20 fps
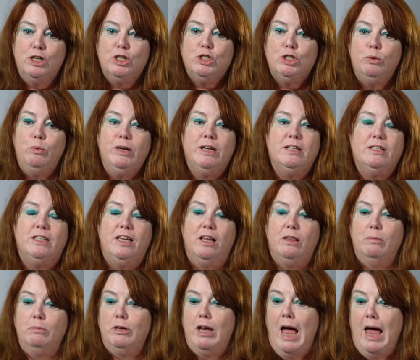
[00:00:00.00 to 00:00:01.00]
so we can tell
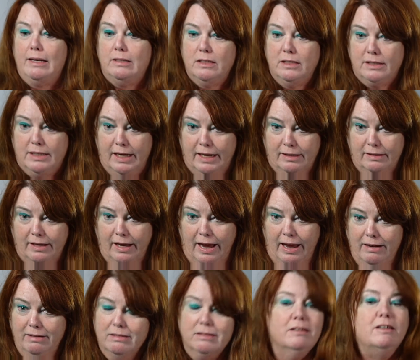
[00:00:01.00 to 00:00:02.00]
them not to take
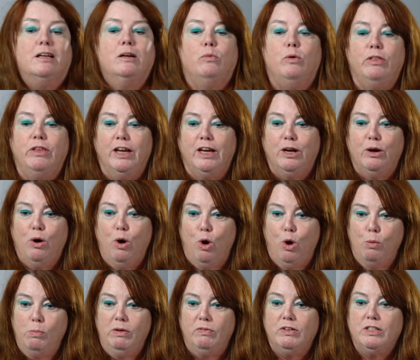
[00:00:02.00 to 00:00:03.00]
that when they go
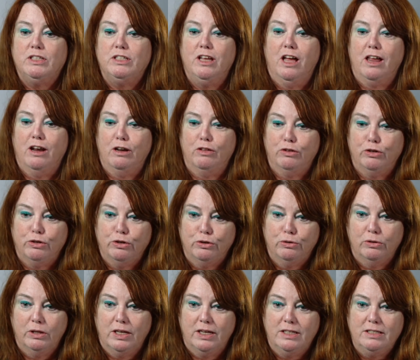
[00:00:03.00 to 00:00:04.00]
home if it's not on their
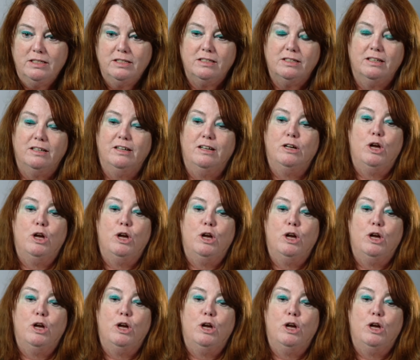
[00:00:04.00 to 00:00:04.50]
new list.